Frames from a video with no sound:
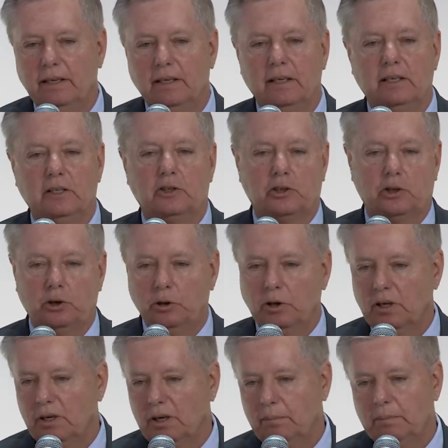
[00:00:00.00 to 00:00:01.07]
it is screwed
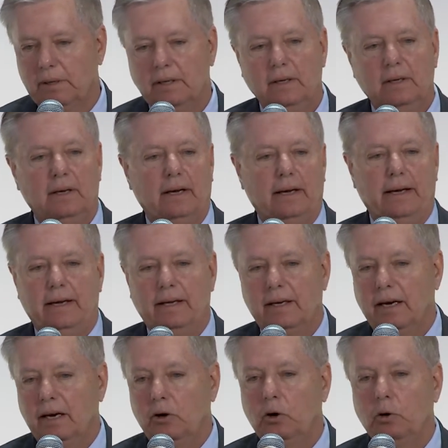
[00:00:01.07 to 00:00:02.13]
up, and
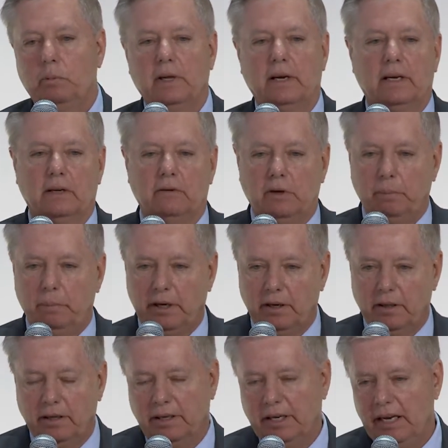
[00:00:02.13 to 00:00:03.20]
I hope they can repair
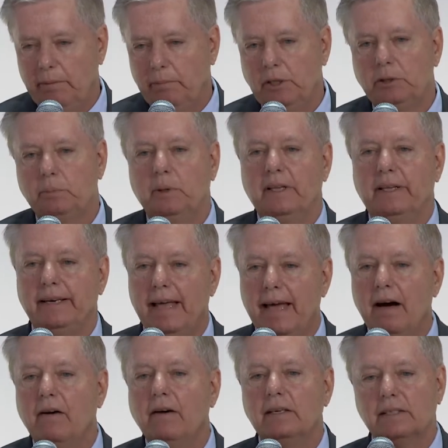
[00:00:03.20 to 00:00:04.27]
the damage. But
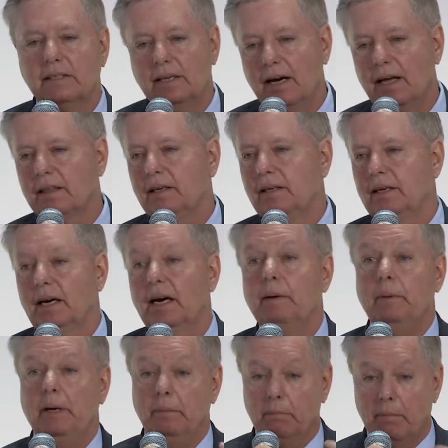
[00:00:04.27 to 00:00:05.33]
now is not the time,
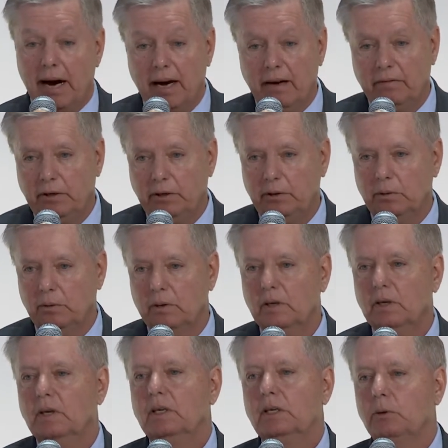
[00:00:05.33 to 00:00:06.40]
in my view,
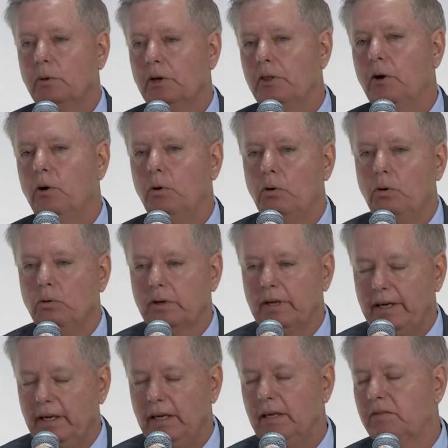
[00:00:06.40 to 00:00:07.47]
to withhold
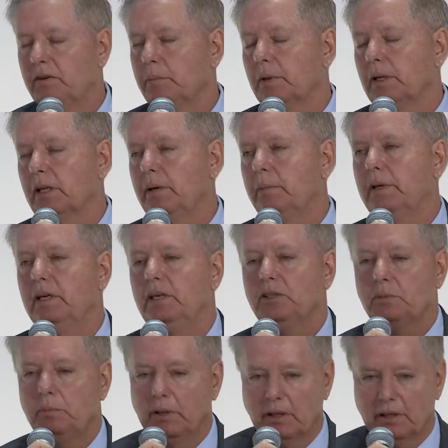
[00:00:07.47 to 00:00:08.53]
aid from the
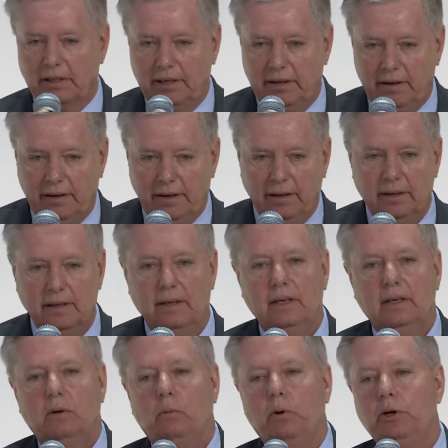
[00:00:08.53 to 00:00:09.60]
Lebanese military.
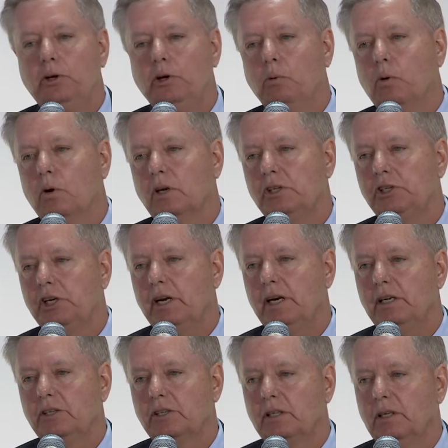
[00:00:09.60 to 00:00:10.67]
We do want to
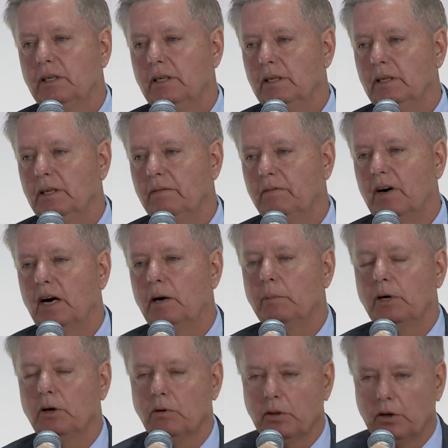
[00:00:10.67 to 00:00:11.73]
change the
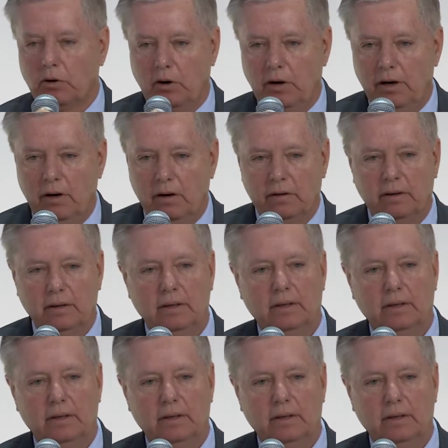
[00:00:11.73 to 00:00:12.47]
environment on the ground.